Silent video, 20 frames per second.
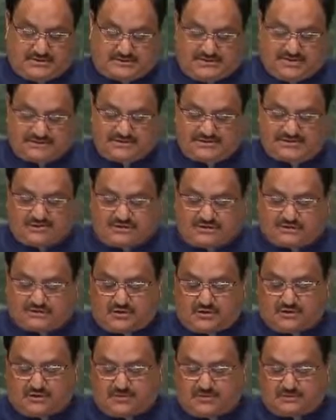The
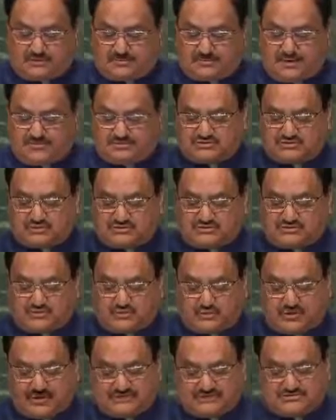multi-sectoral response
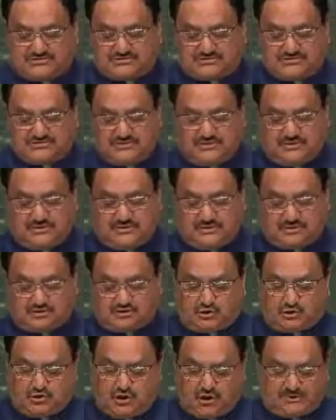to AIDS
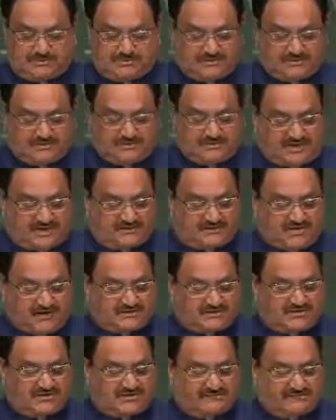should not be
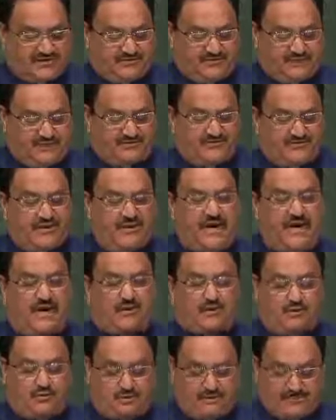sacrificed in favor of
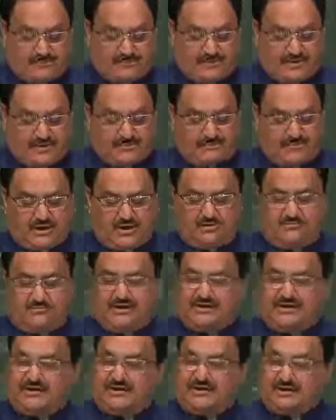narrow
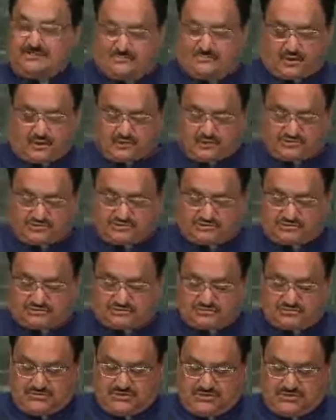biomedical
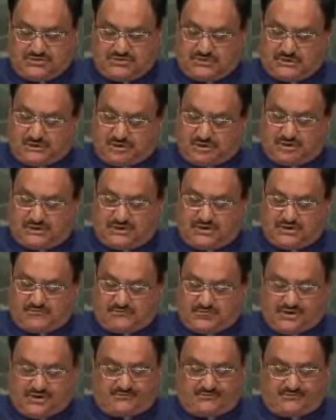approach. The only